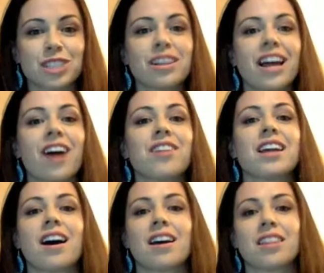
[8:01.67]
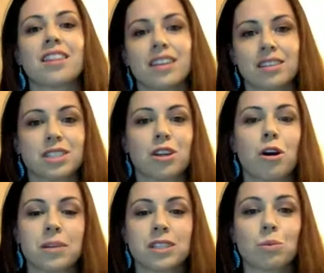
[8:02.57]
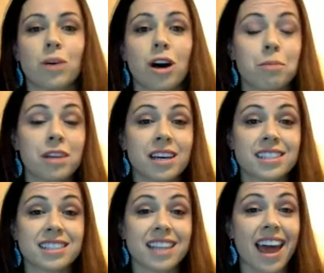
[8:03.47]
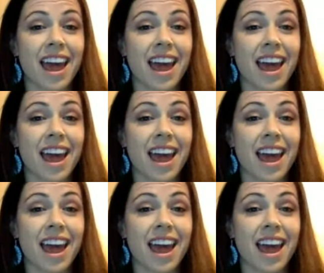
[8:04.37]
to allow the other gifts to open as well, because